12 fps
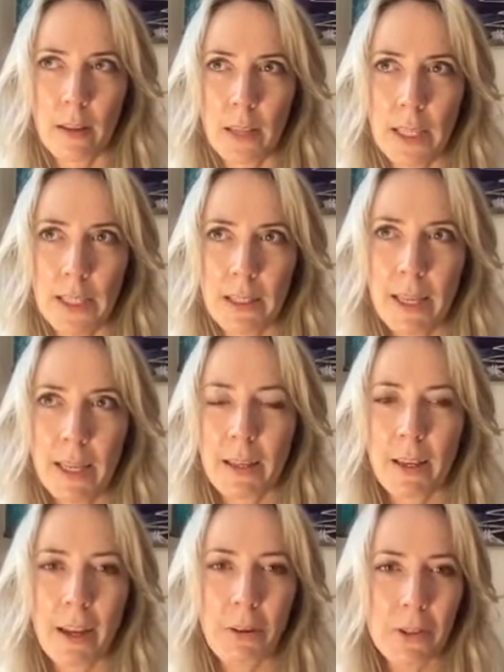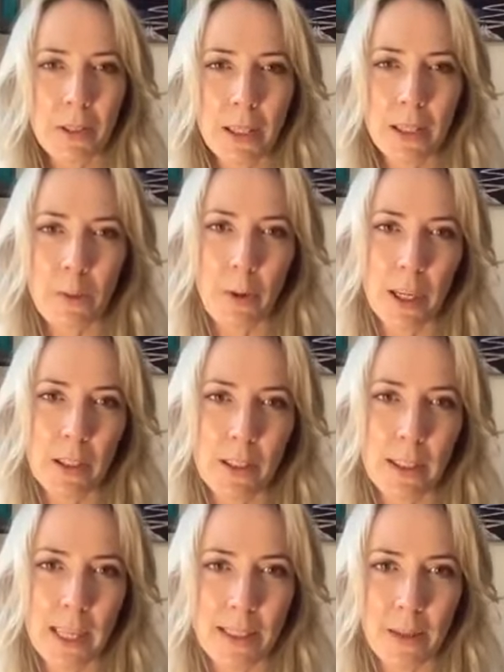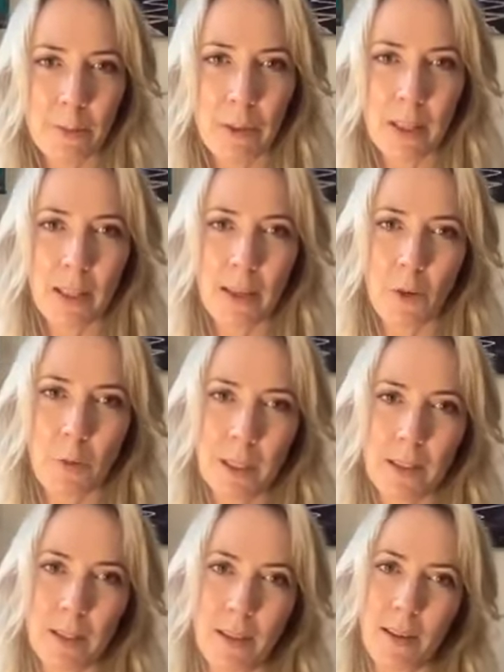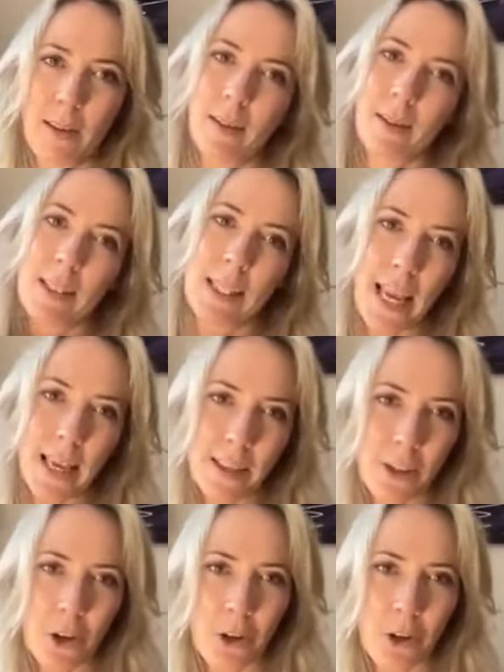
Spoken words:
It's like, I also think depression is like something that almost takes